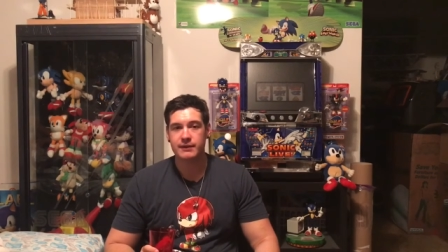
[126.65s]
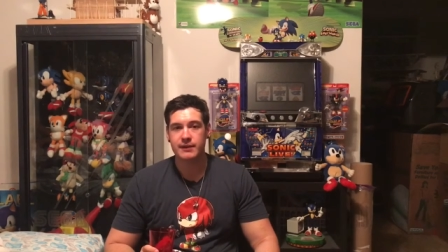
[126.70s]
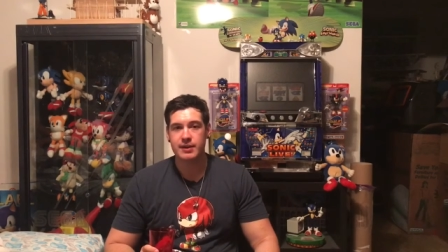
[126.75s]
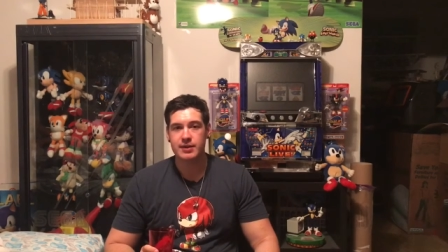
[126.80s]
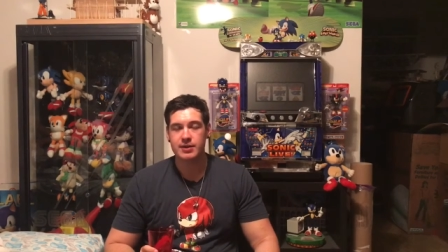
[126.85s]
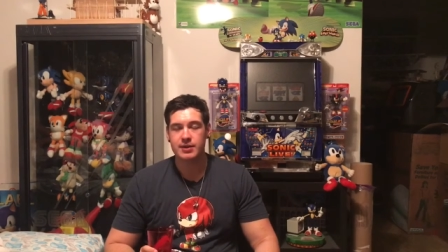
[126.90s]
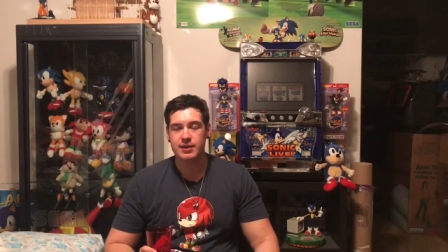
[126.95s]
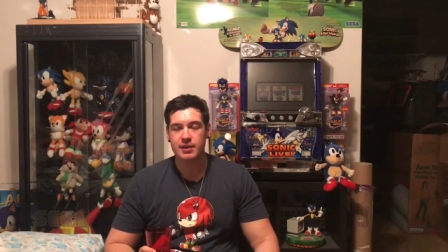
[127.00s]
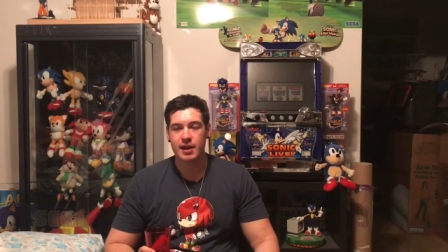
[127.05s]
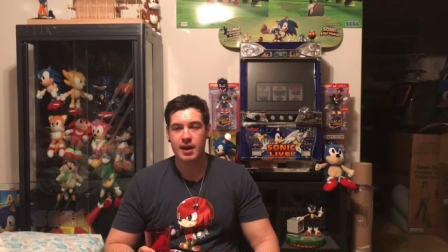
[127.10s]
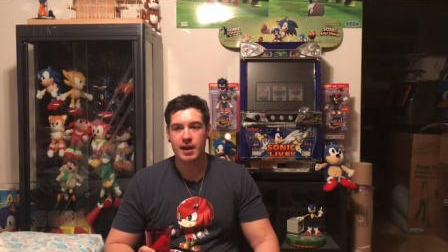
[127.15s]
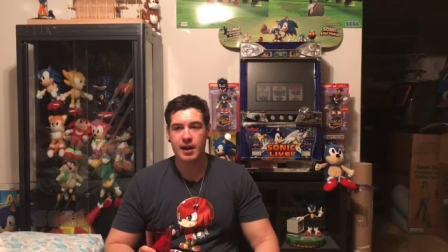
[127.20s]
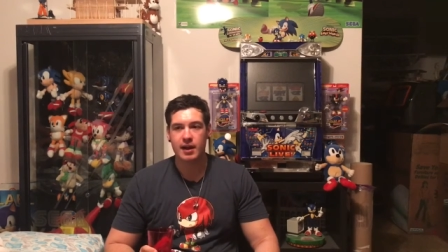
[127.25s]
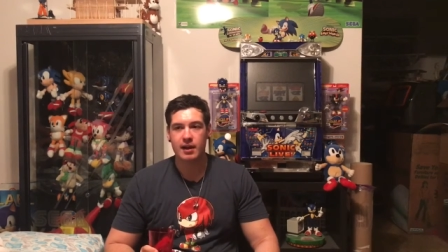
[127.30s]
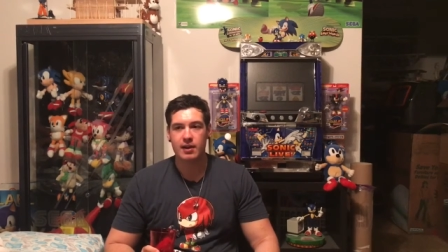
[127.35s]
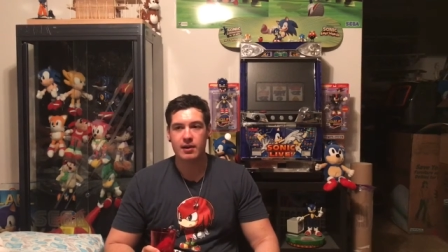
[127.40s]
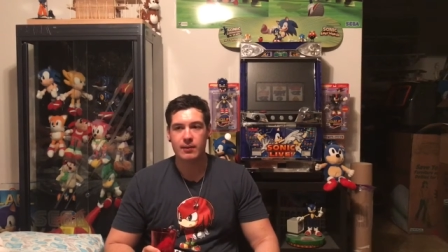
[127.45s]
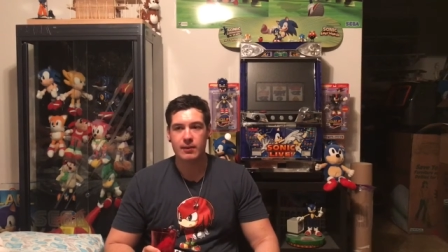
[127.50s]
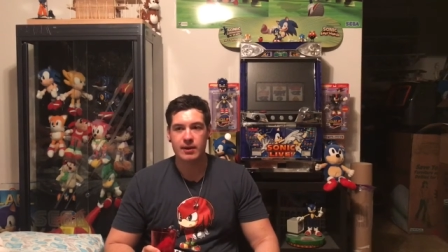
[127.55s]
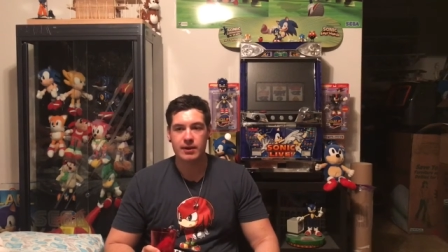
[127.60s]
Eventually I
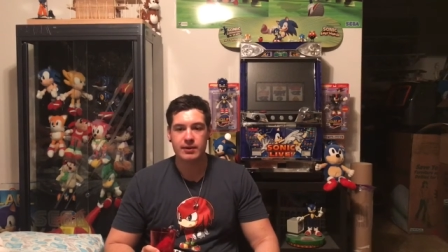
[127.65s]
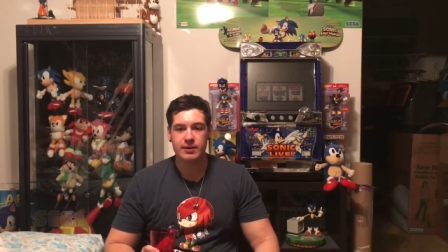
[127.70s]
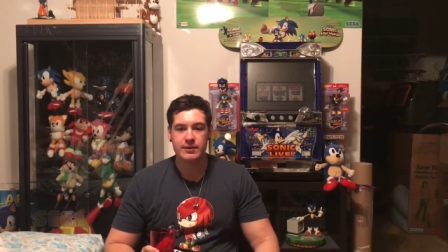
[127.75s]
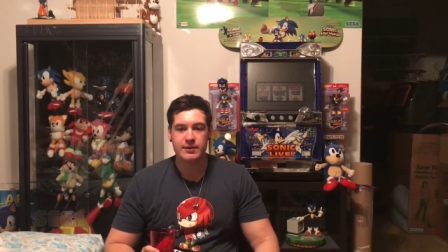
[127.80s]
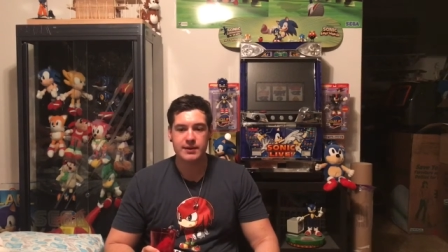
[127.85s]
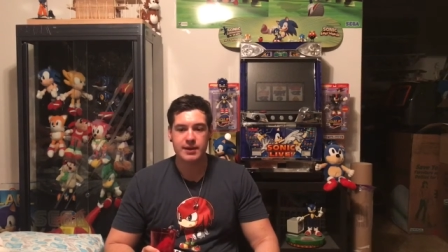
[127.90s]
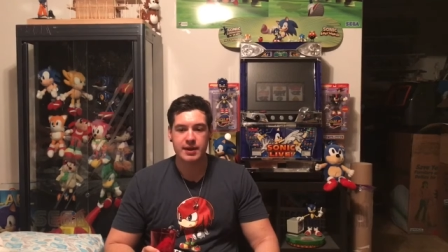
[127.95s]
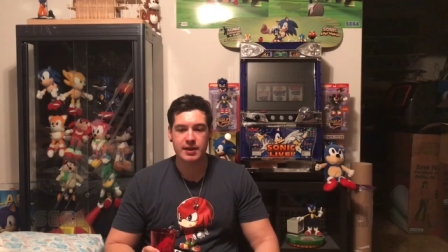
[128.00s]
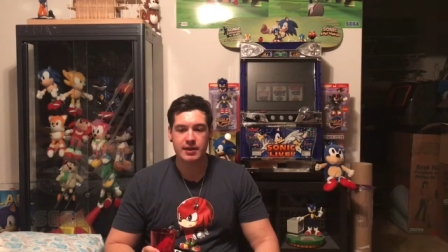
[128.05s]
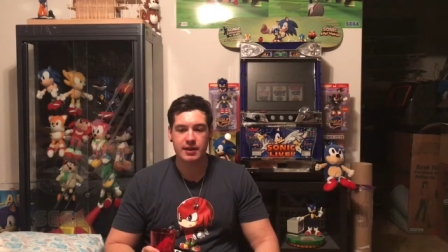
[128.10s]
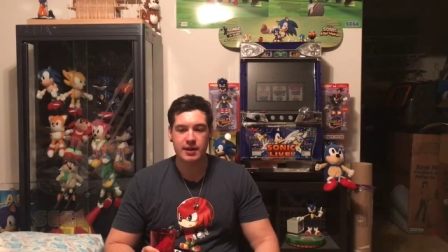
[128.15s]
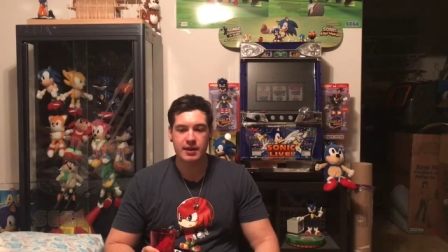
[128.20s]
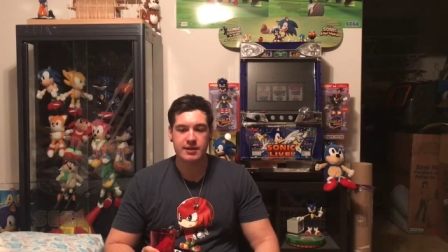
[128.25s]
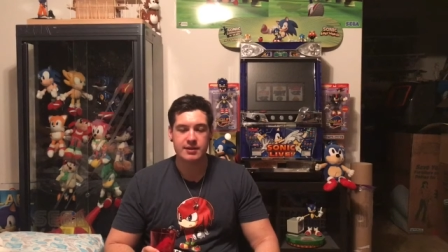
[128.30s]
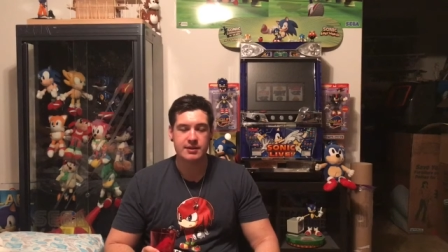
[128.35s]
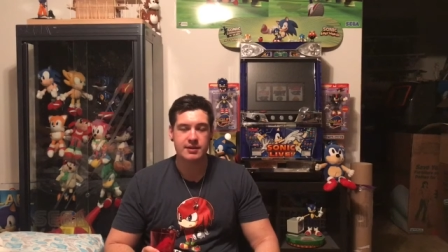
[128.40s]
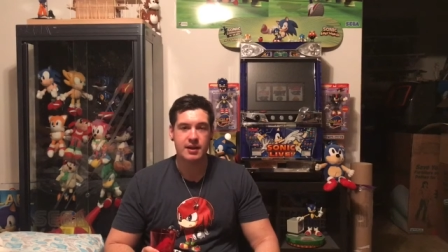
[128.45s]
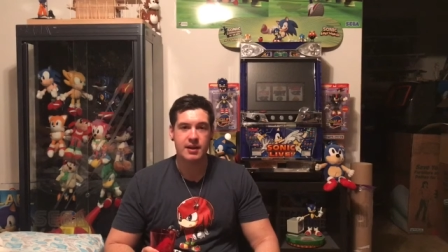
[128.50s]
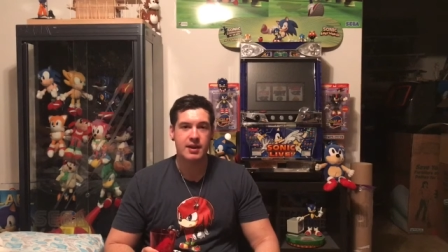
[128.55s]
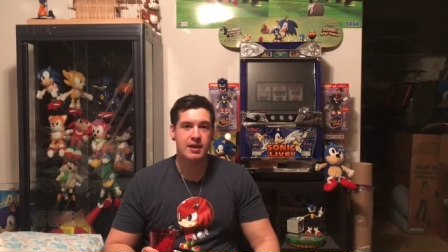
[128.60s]
got on one of those
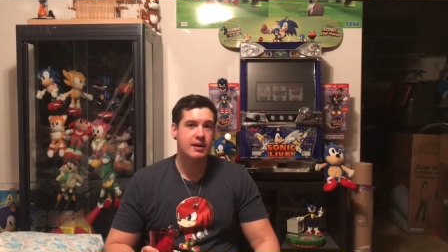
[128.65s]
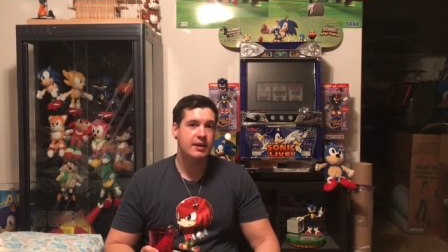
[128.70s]
kiosks.